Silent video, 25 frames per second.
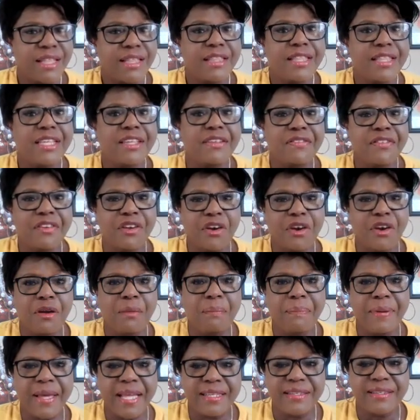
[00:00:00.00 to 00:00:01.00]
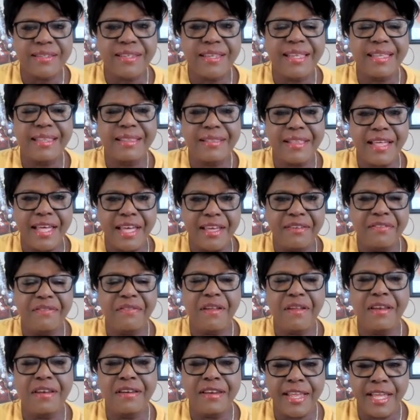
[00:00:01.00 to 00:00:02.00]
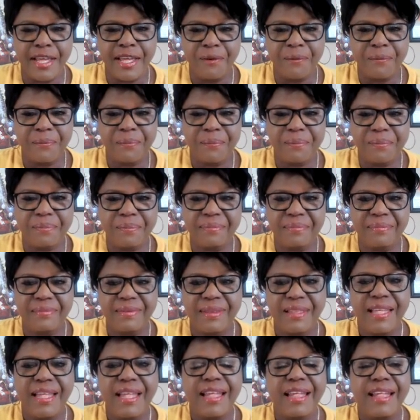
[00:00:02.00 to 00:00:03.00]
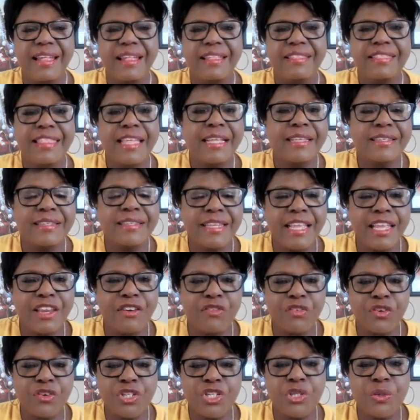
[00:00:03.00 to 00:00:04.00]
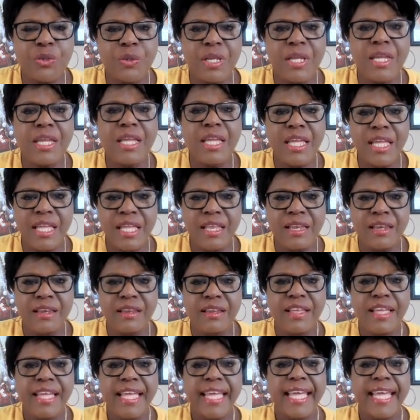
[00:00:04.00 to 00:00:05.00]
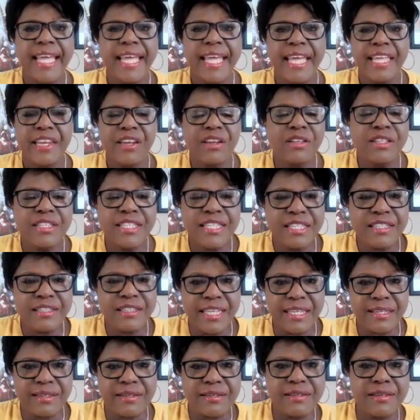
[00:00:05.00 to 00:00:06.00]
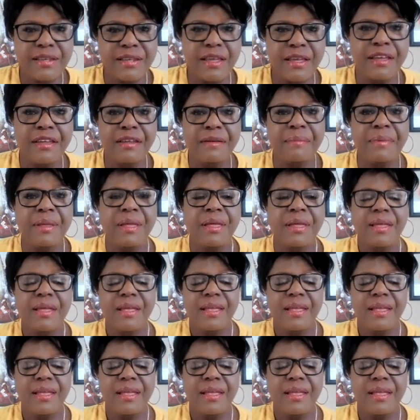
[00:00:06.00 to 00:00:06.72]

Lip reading: live your best life now. Thanks again for tuning in, and until next time,